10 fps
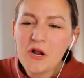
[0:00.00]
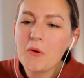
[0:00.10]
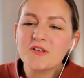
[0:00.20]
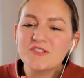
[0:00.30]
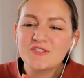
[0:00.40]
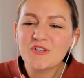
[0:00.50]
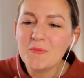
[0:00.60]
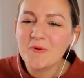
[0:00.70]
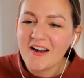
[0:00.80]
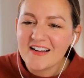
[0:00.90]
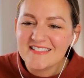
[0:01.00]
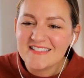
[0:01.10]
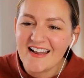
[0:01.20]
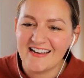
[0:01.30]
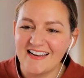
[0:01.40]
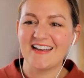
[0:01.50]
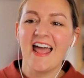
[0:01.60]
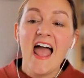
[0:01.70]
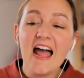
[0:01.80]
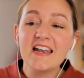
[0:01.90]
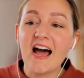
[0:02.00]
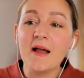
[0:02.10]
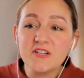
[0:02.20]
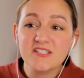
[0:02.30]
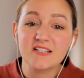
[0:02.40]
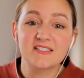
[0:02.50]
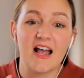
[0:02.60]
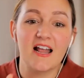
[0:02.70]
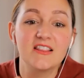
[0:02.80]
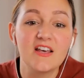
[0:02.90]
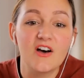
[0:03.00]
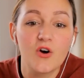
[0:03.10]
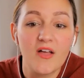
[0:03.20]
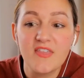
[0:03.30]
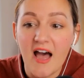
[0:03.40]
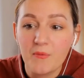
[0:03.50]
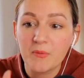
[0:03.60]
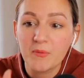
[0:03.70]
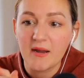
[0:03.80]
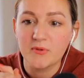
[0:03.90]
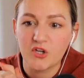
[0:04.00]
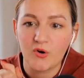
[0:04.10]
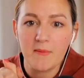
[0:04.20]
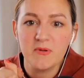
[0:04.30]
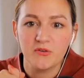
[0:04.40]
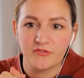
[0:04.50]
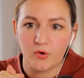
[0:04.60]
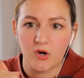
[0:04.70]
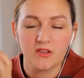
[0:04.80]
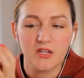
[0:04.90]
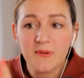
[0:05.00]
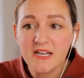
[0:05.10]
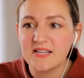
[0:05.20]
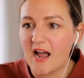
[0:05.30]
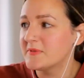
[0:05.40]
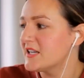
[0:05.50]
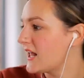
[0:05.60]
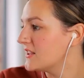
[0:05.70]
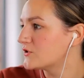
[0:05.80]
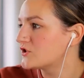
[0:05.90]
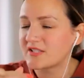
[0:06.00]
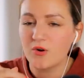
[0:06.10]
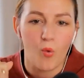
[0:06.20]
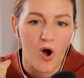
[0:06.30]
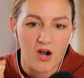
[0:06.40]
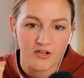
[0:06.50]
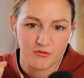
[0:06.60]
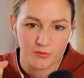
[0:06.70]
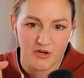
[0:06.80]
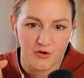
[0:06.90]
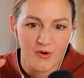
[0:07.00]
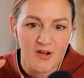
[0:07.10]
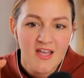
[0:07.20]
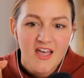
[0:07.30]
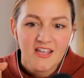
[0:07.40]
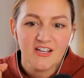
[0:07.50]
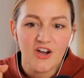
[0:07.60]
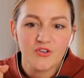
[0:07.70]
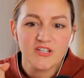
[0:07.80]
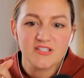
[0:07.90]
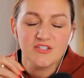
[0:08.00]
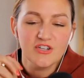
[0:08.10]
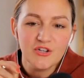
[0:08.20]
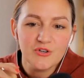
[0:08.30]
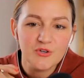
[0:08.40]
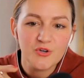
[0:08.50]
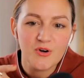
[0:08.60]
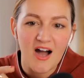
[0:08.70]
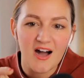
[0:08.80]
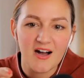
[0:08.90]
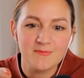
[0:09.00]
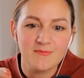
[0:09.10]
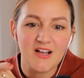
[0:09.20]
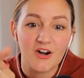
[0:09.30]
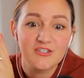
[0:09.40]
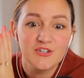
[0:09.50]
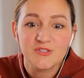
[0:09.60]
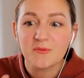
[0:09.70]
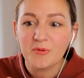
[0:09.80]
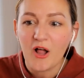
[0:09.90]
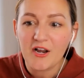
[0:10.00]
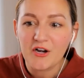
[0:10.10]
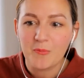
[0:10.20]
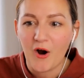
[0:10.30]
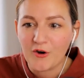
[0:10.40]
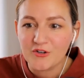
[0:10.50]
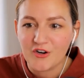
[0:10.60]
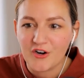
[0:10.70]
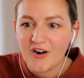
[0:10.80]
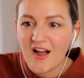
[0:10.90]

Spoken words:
Super exciting. And I'm just excited though that we were able to grab you for a little bit of time today though, just to walk through, this new our new supplier partner,